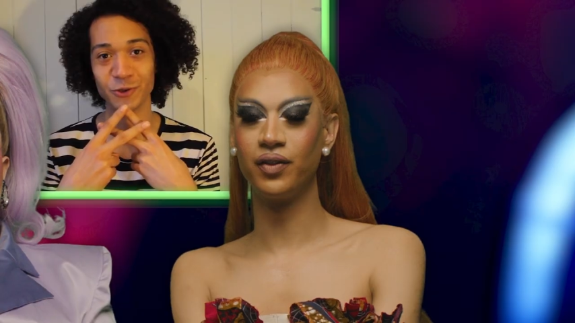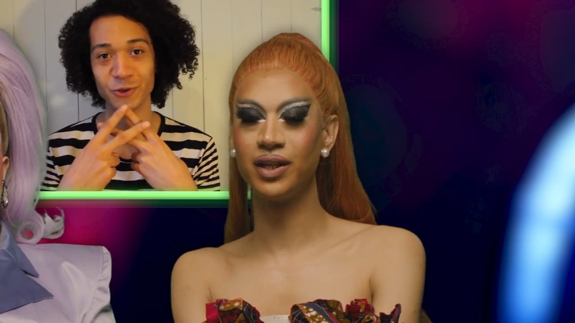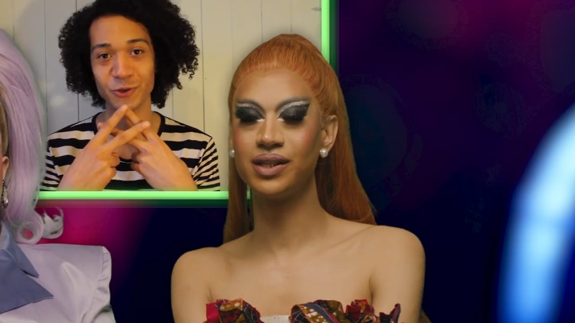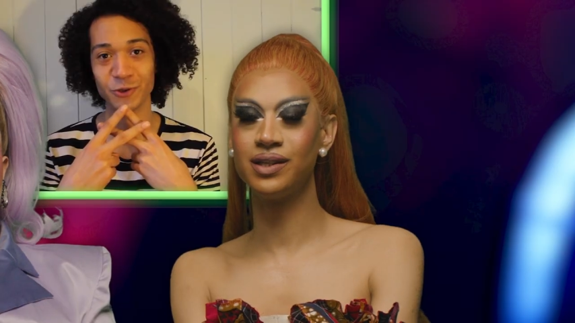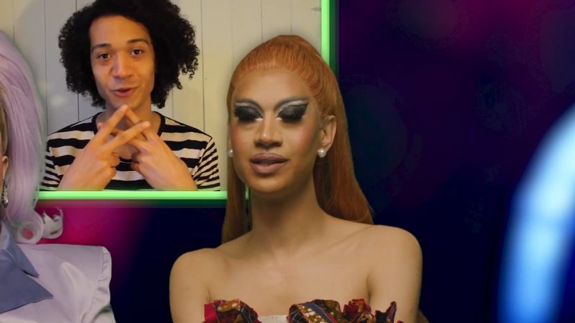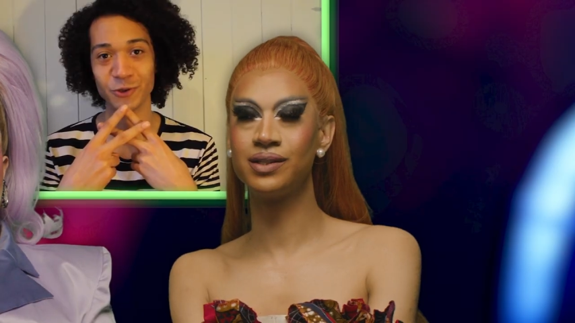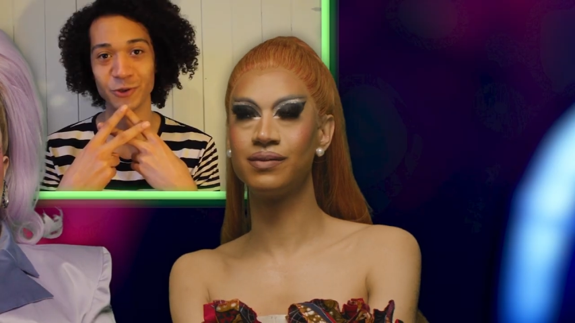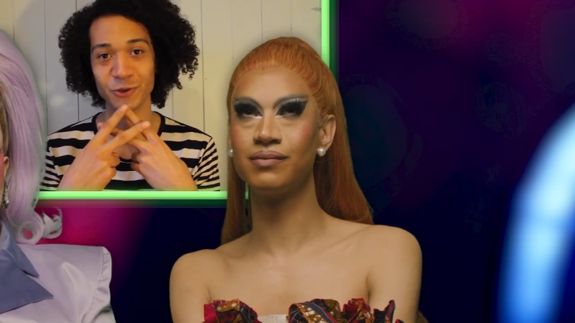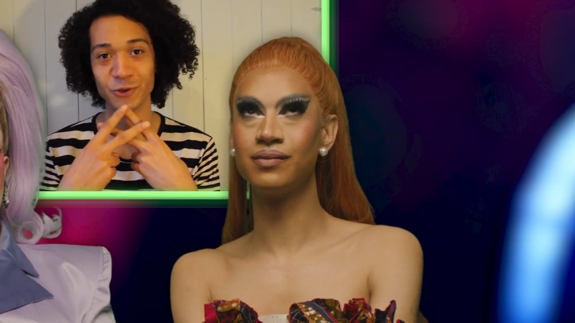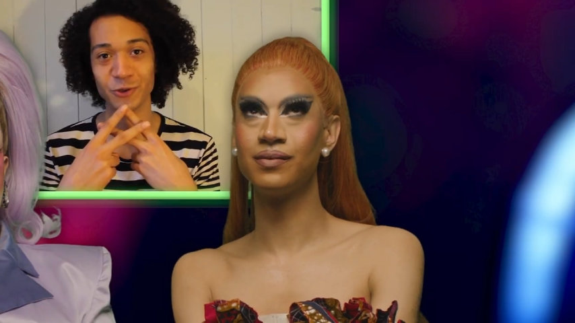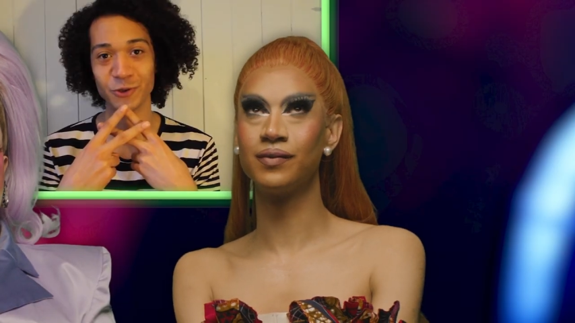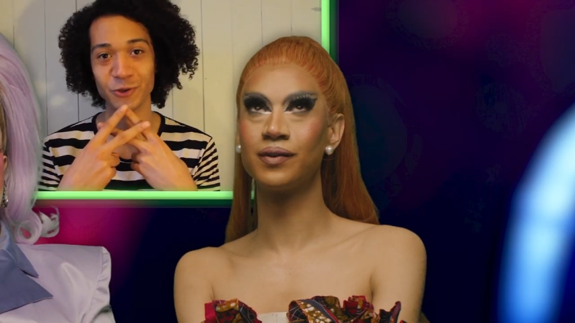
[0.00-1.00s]
Speaker 1: this is
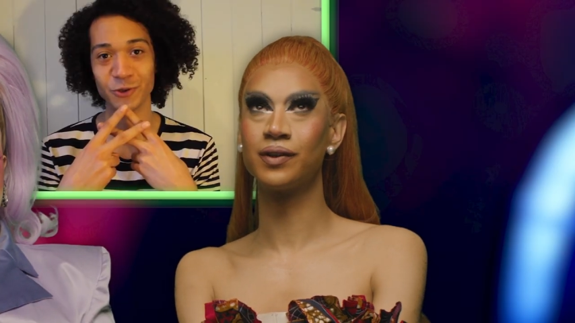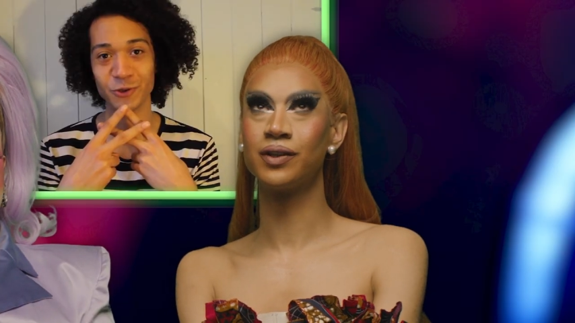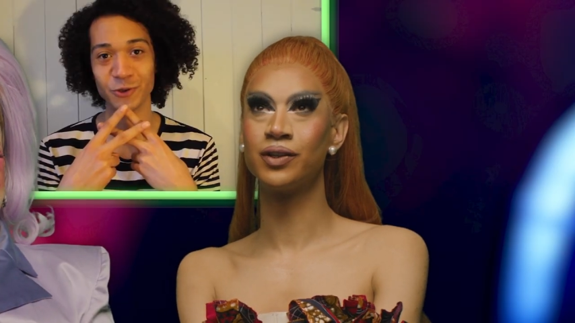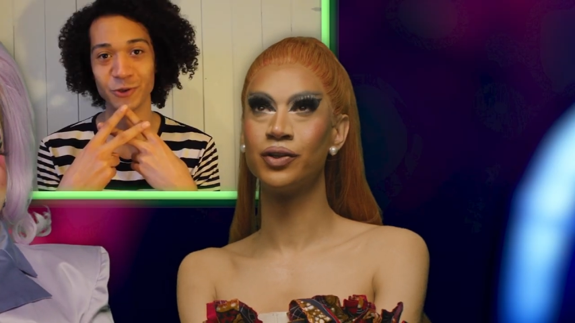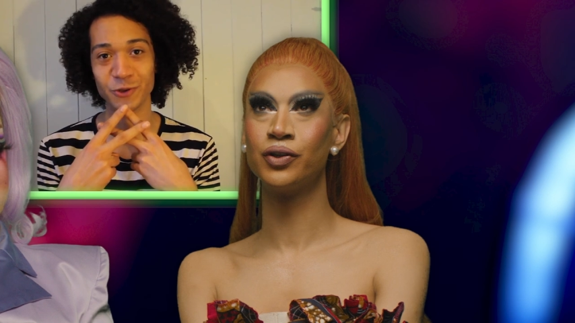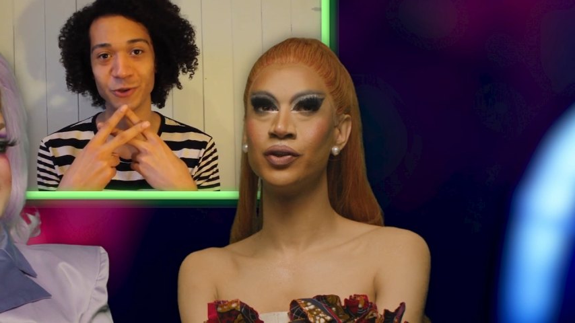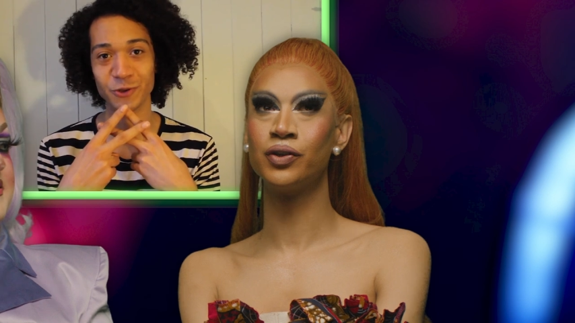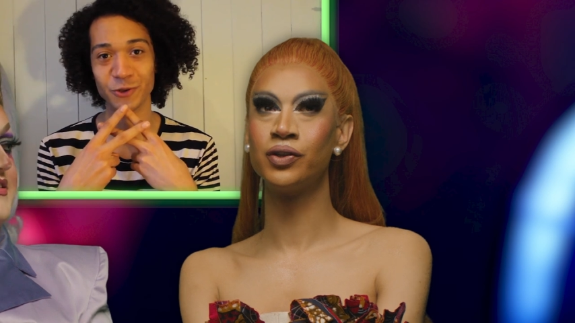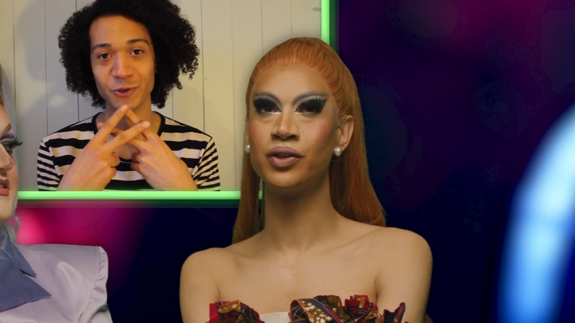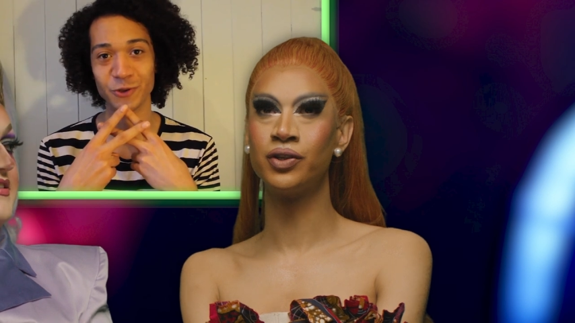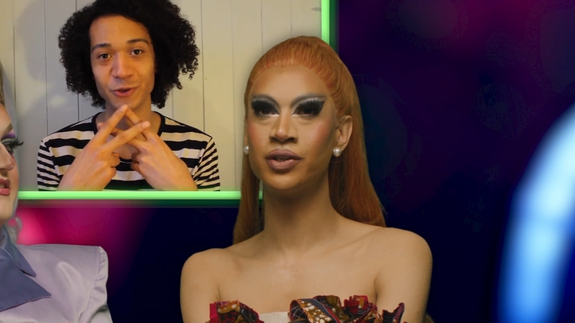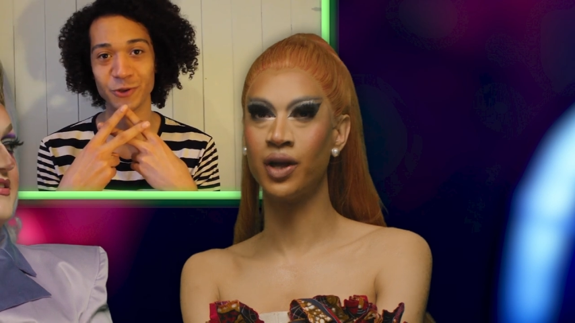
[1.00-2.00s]

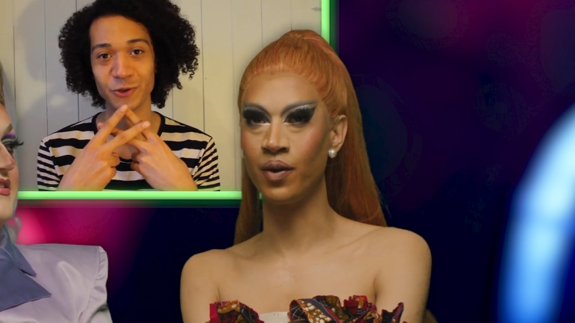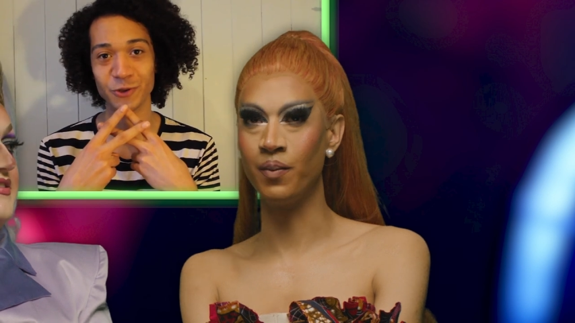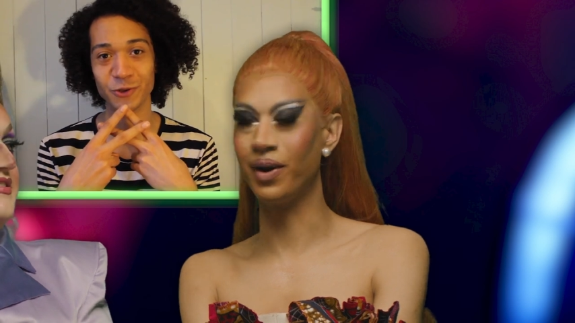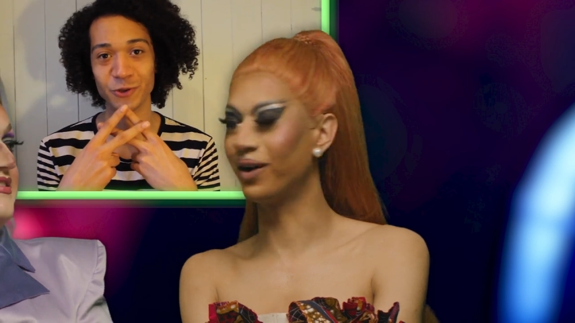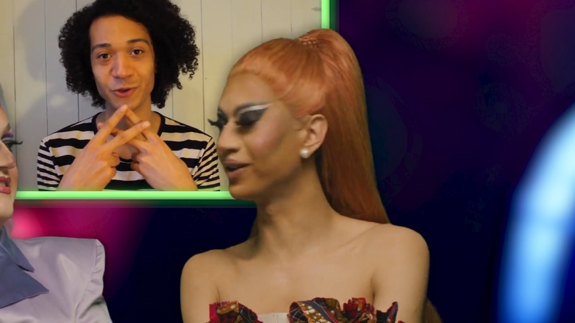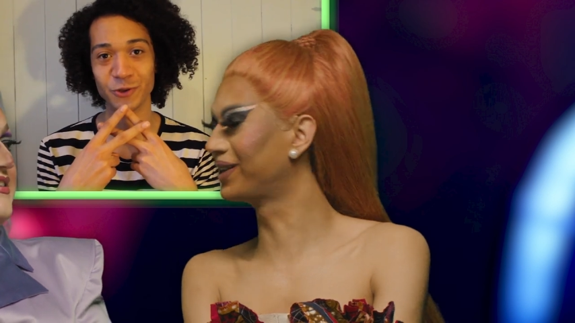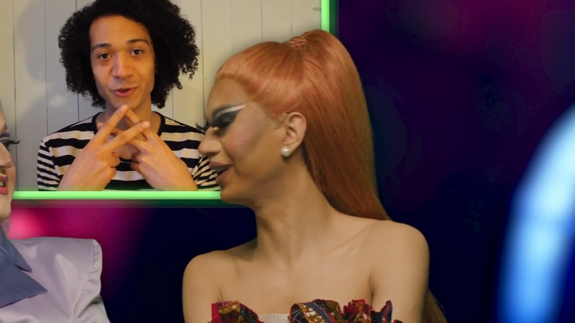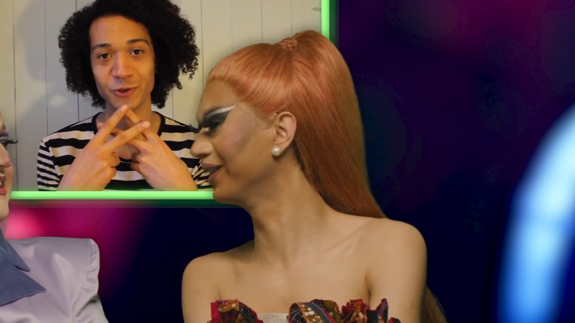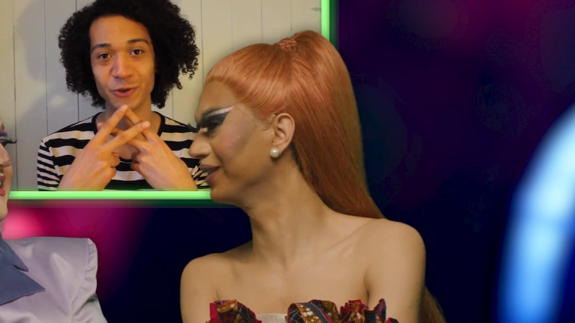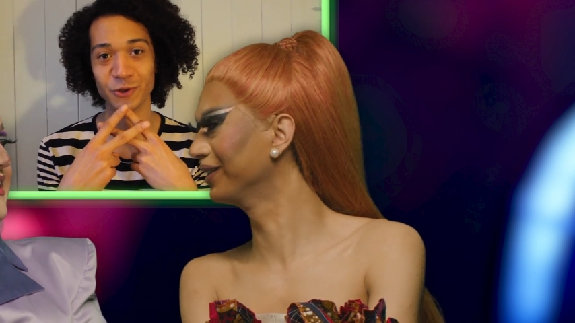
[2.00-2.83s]
so embarrassing.